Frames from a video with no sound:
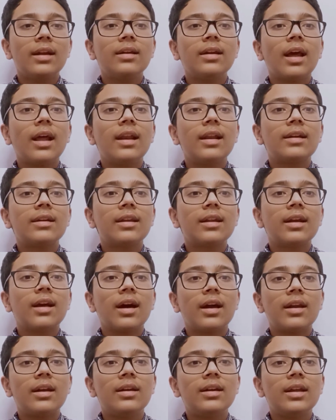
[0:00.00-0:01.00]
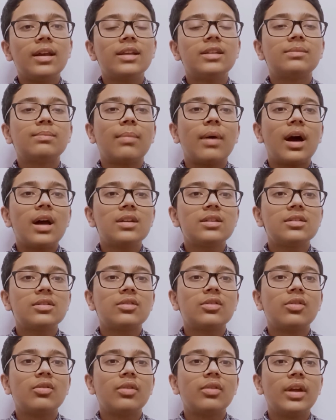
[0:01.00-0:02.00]
electric current is passed
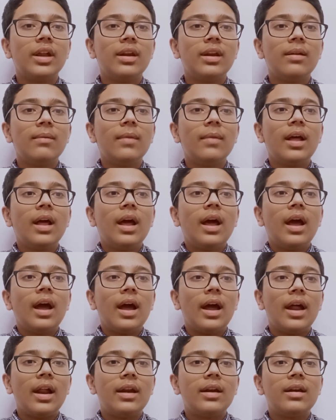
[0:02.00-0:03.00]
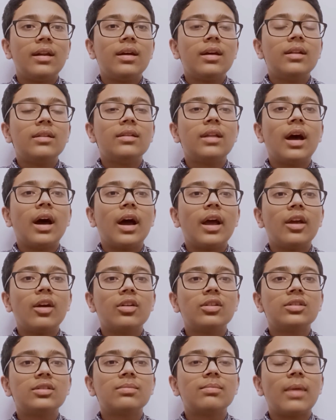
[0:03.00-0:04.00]
through it and the
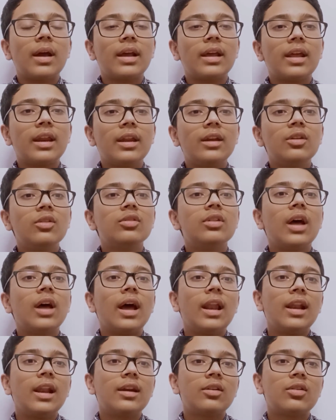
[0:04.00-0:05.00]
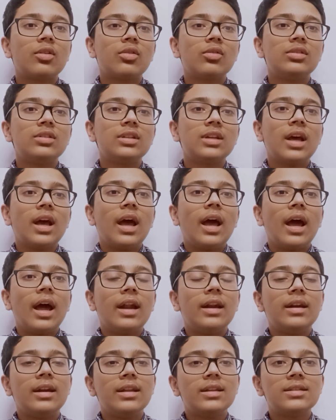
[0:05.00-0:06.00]
ions migrate to the electrodes
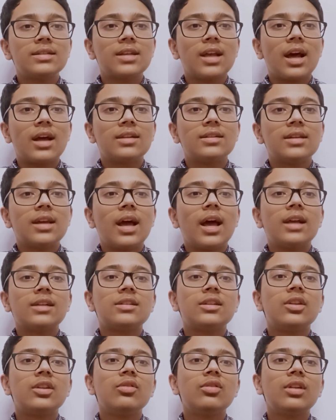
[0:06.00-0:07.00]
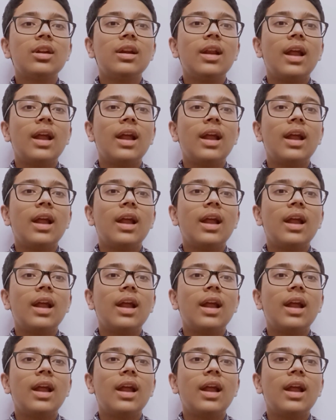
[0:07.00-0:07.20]
and discharge as neutral